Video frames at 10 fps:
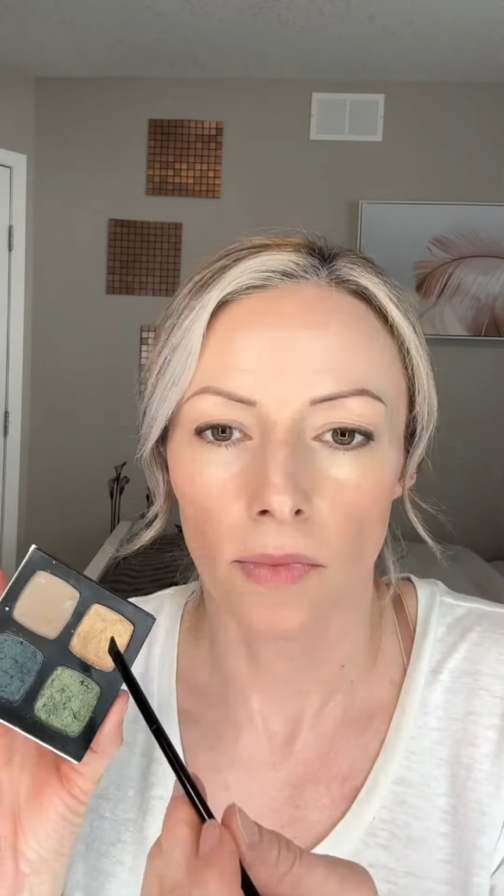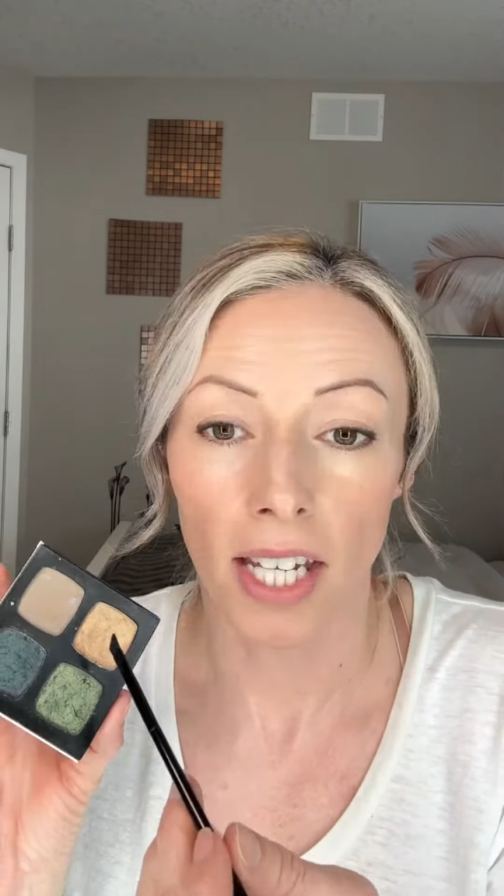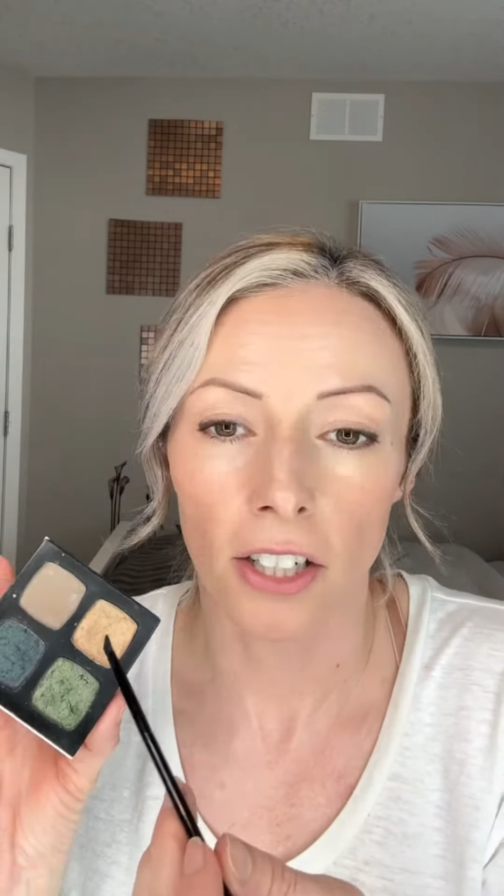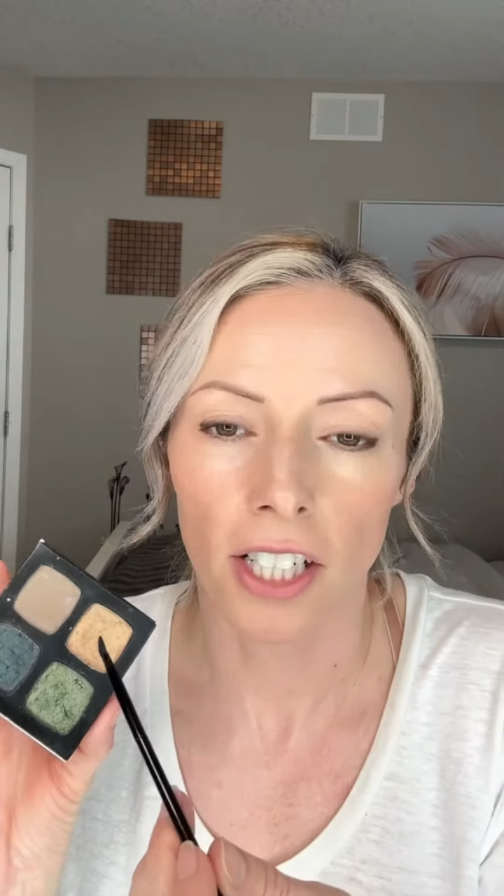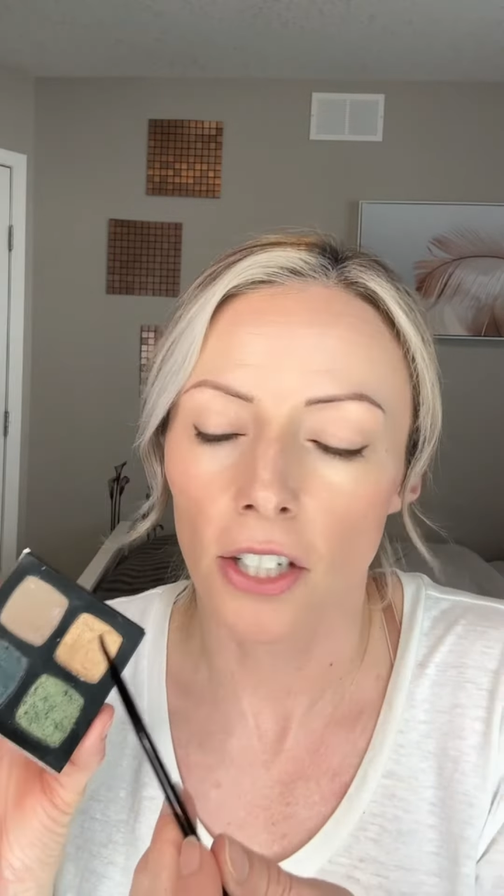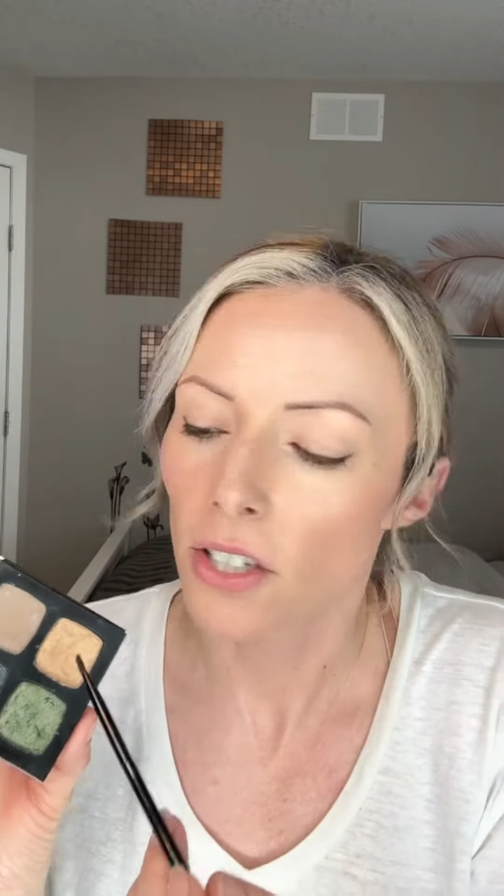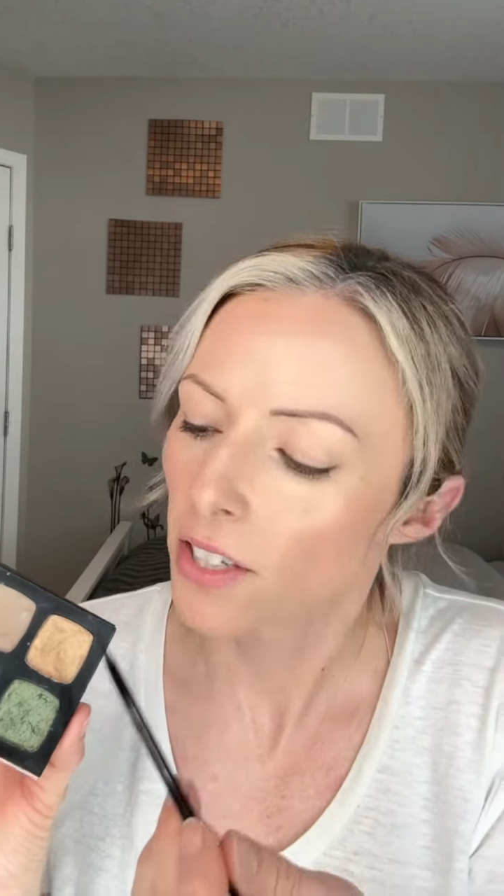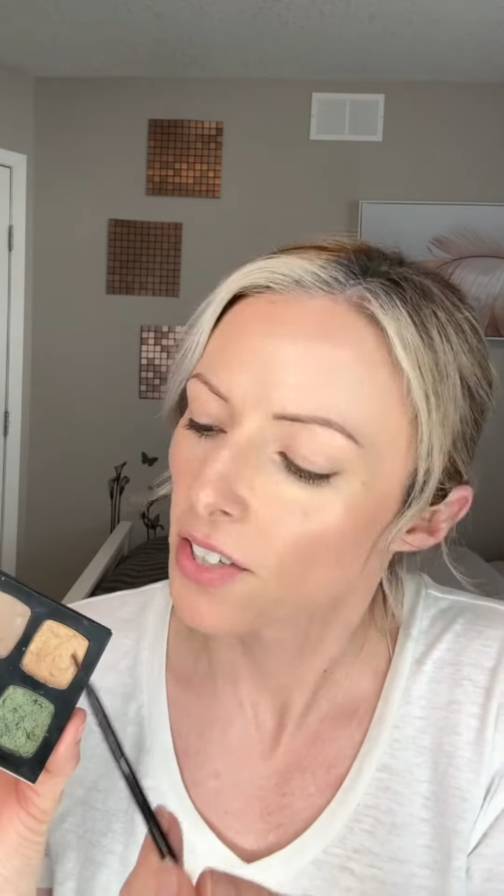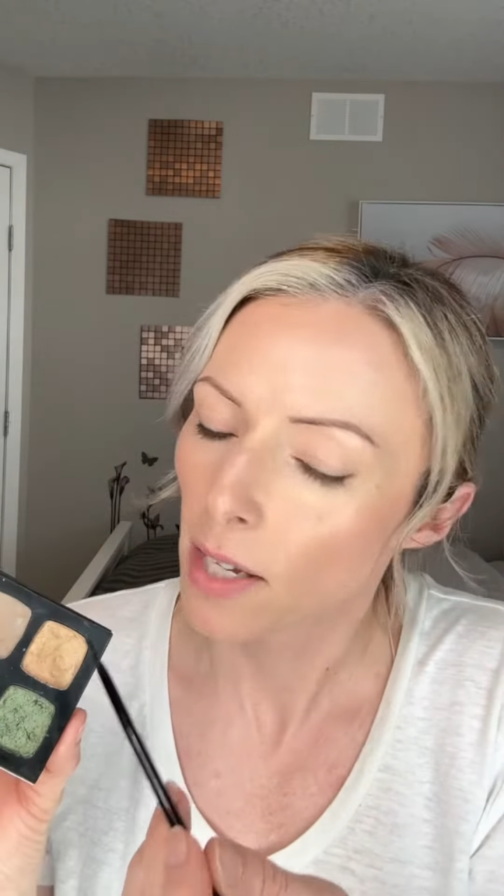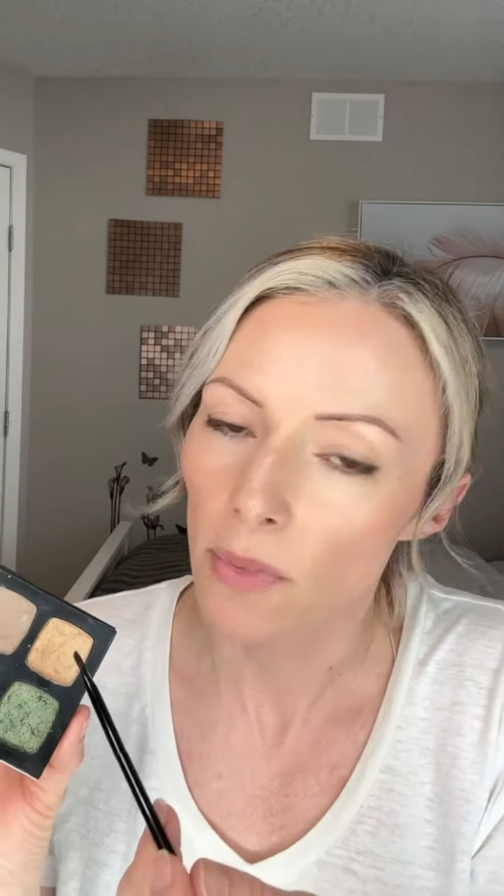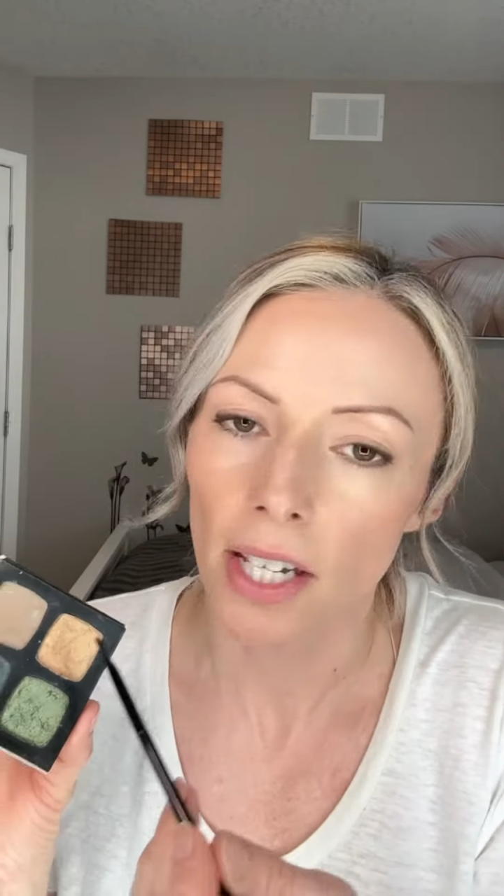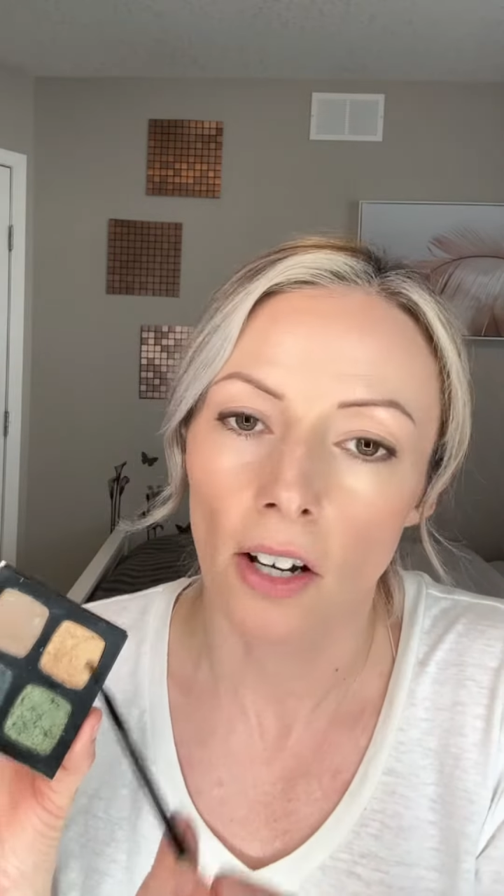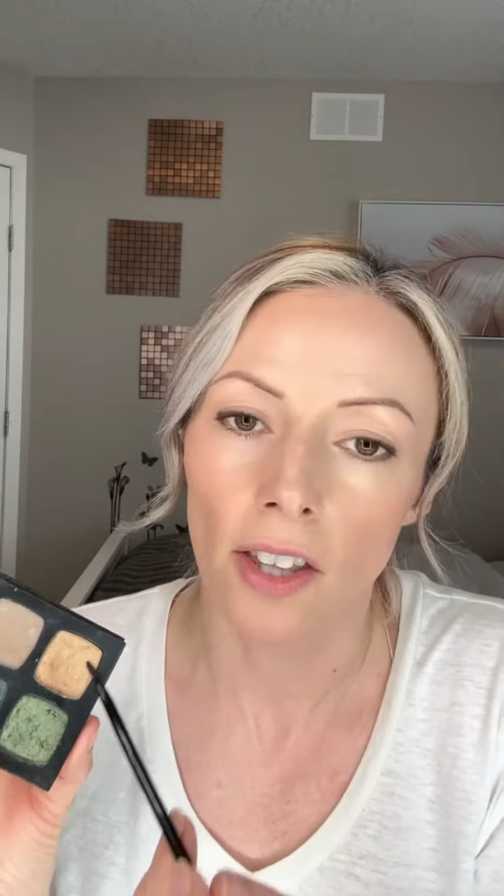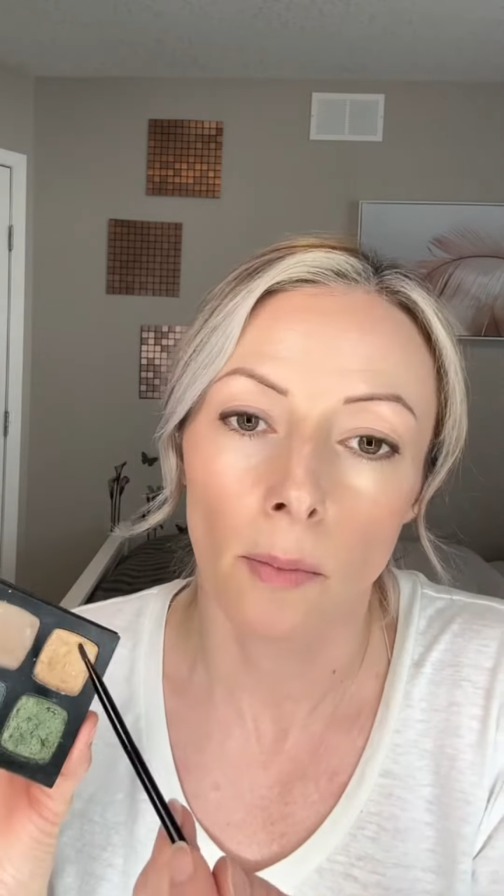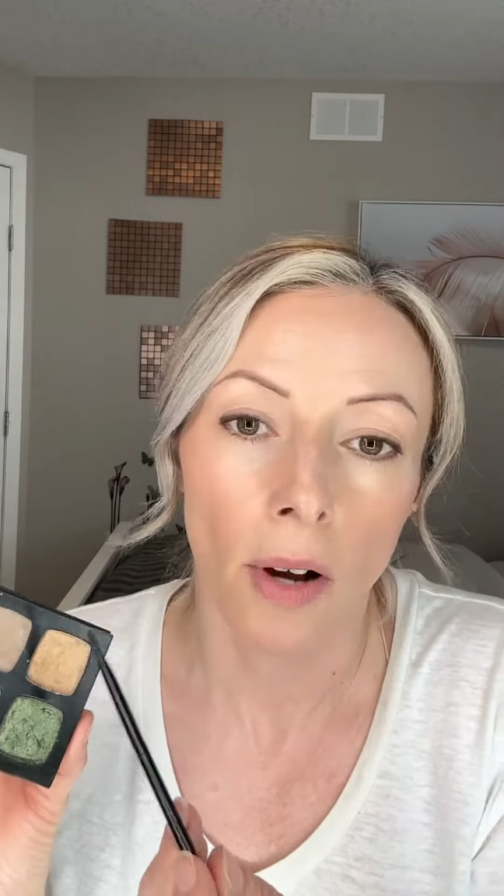Then you're going to do the same thing
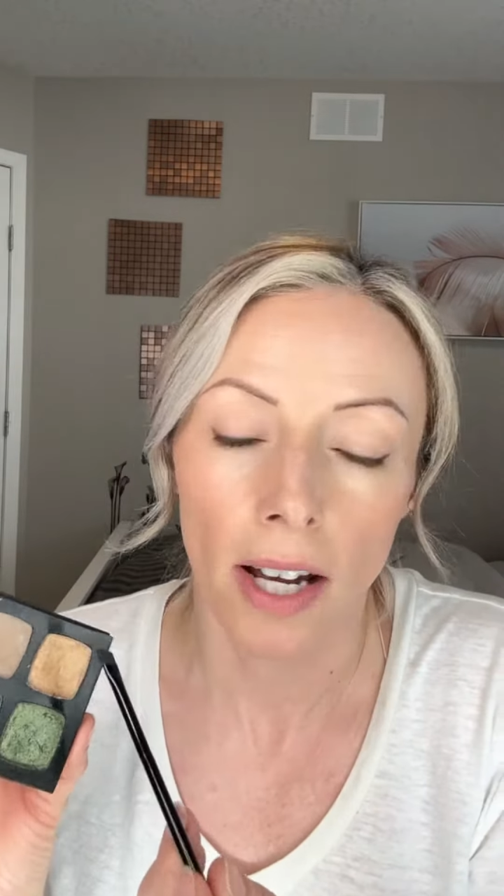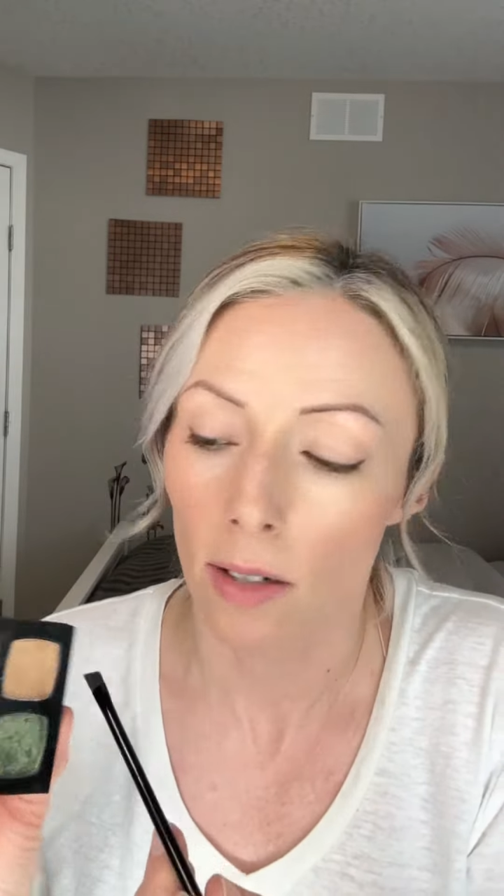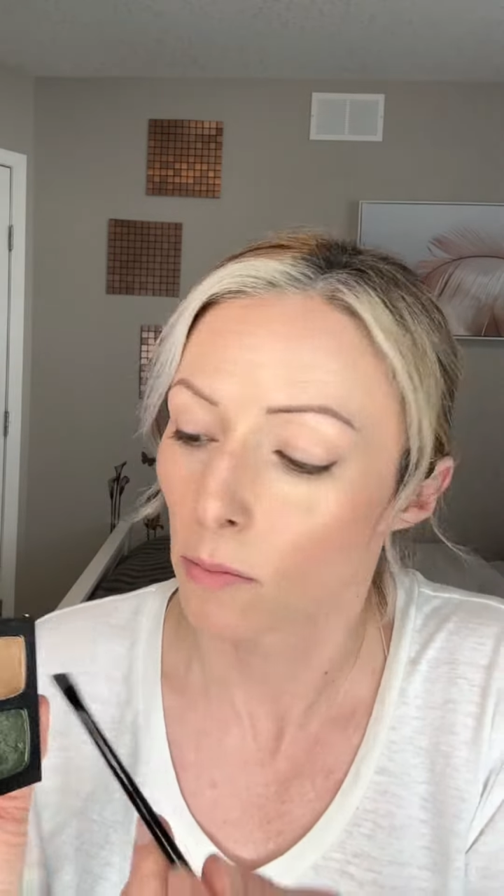on the bottom